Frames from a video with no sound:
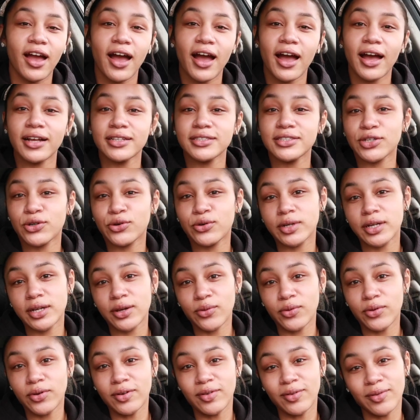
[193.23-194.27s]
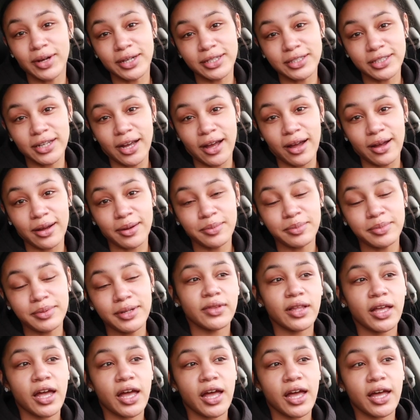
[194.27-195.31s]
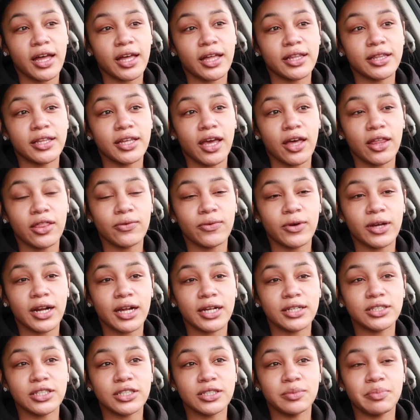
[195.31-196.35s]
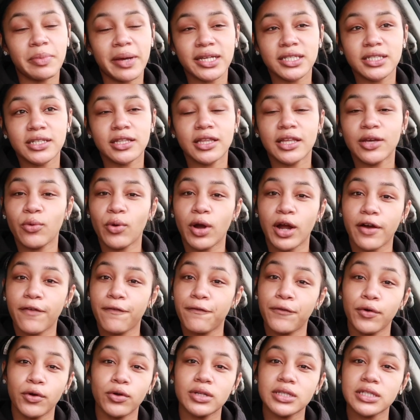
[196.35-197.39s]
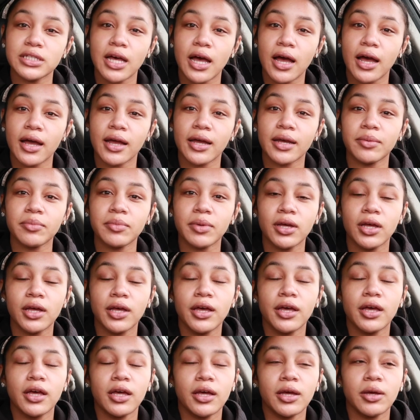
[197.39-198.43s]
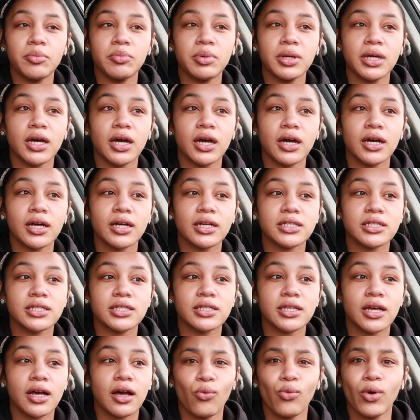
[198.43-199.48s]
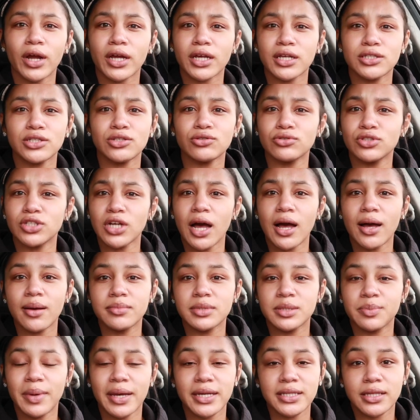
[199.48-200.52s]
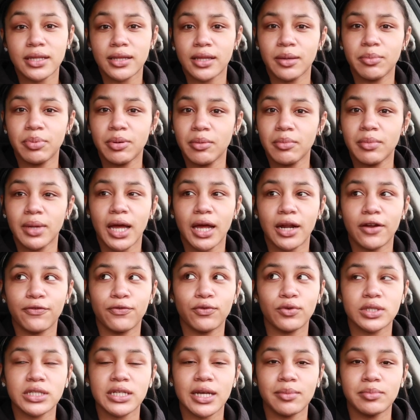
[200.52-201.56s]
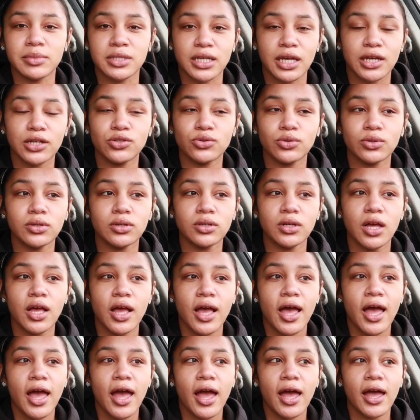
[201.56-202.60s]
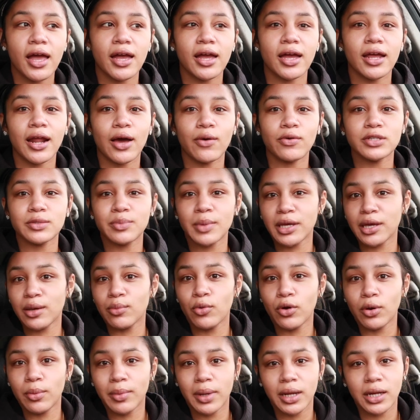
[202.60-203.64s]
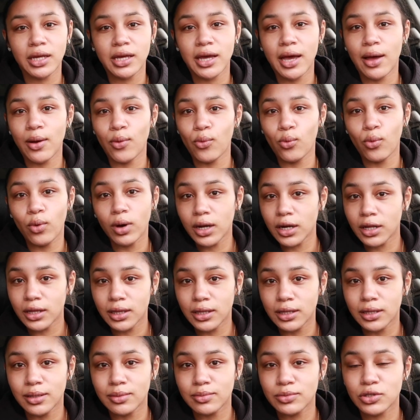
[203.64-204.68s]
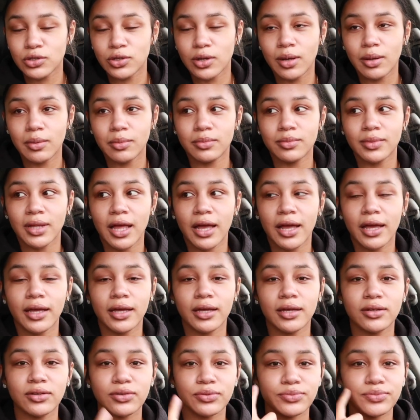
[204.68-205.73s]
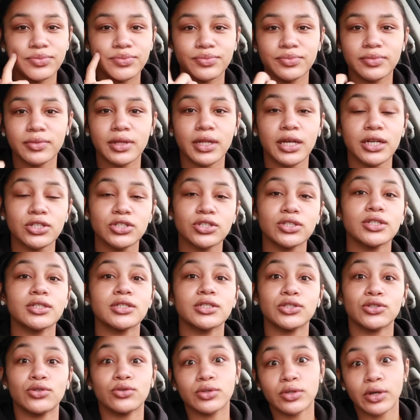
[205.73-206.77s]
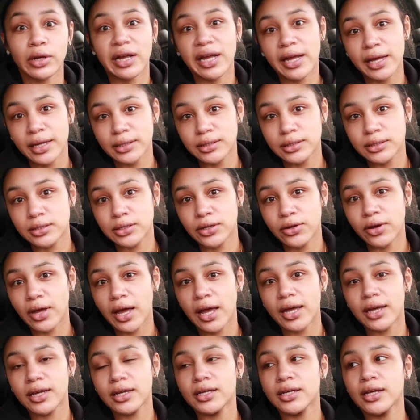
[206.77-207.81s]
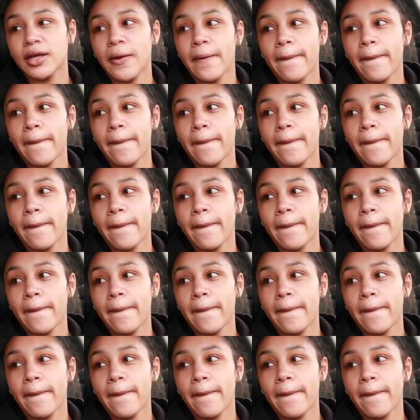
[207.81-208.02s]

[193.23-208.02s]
I had to quit one job. And the other one, I just basically work full-time because working two jobs basically put me at a full-time schedule. And I was making more money at one of them. So I'm like, let's just use our heads, okay?